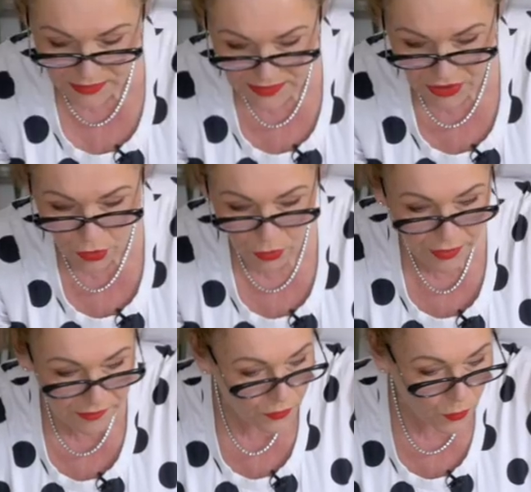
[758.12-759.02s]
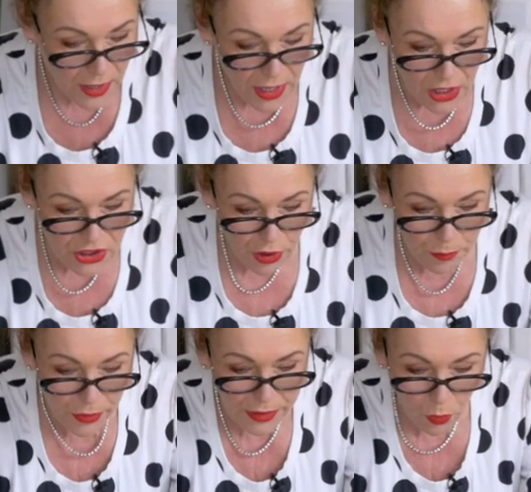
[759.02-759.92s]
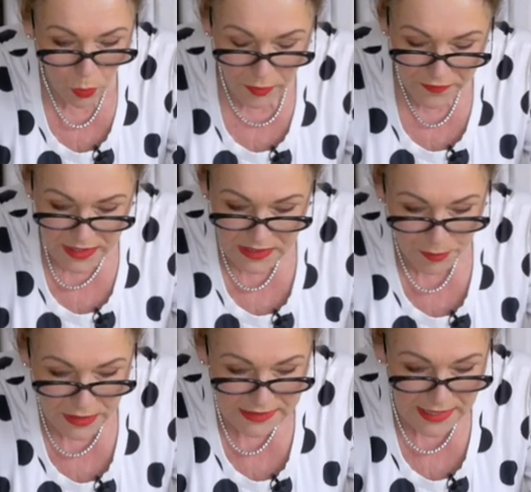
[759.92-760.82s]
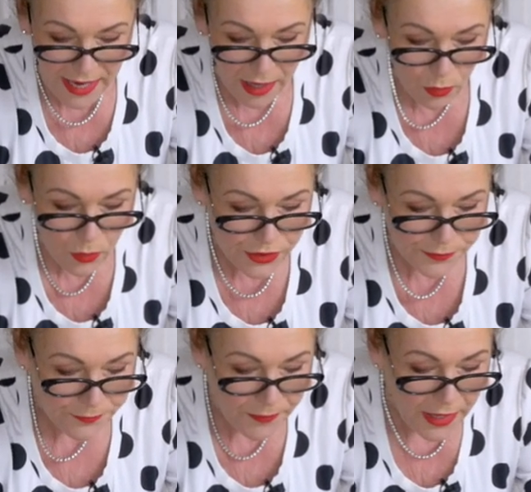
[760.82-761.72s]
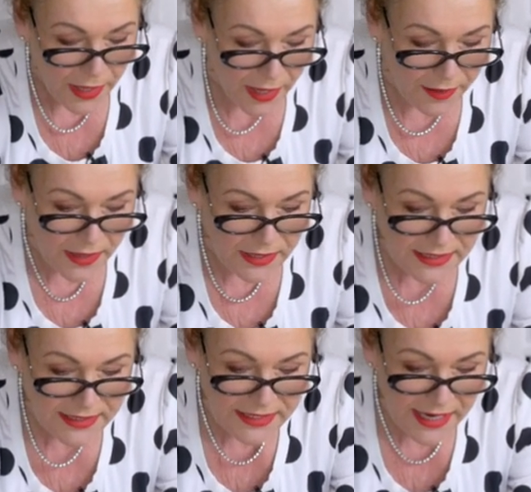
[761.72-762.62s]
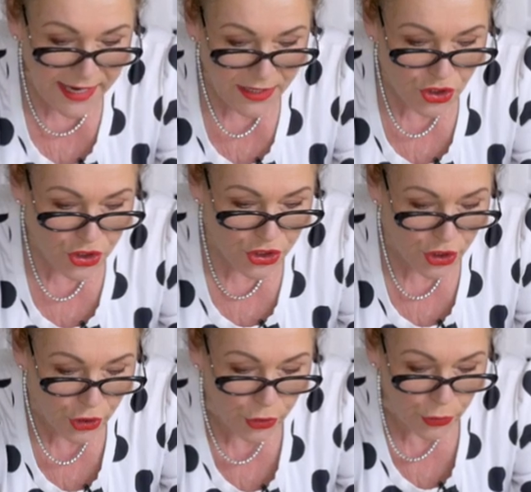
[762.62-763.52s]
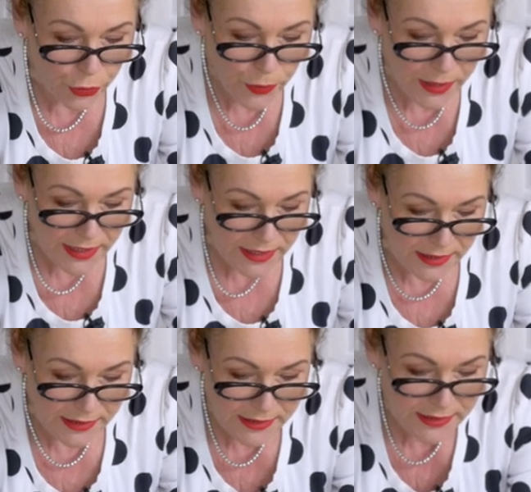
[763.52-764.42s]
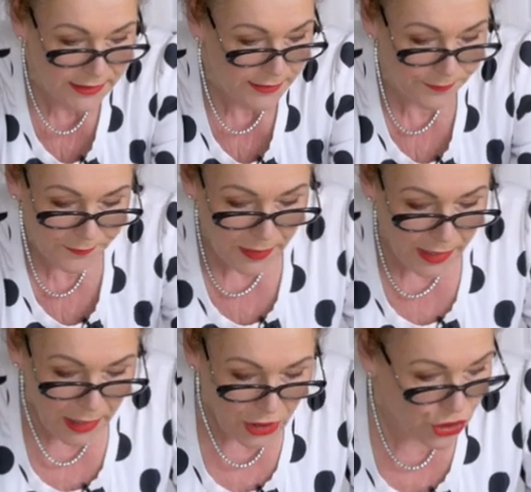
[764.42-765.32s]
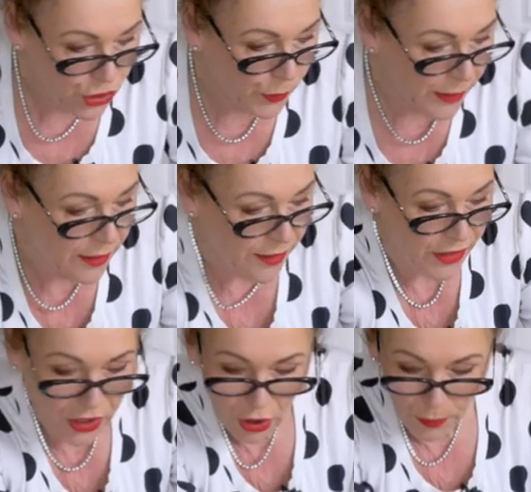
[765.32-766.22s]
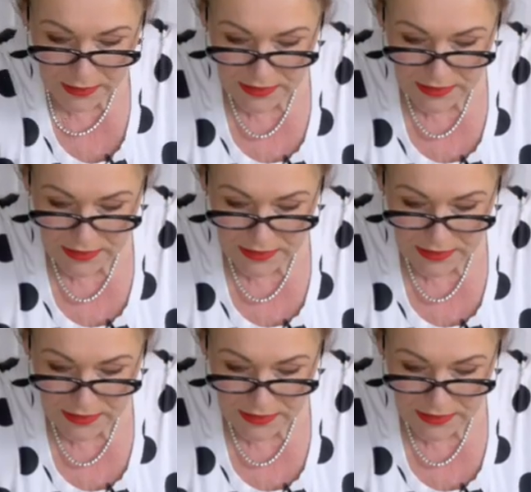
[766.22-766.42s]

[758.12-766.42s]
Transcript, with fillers: is that you're looking for. So bring all of these bits out, and then stage two is doing the gluing.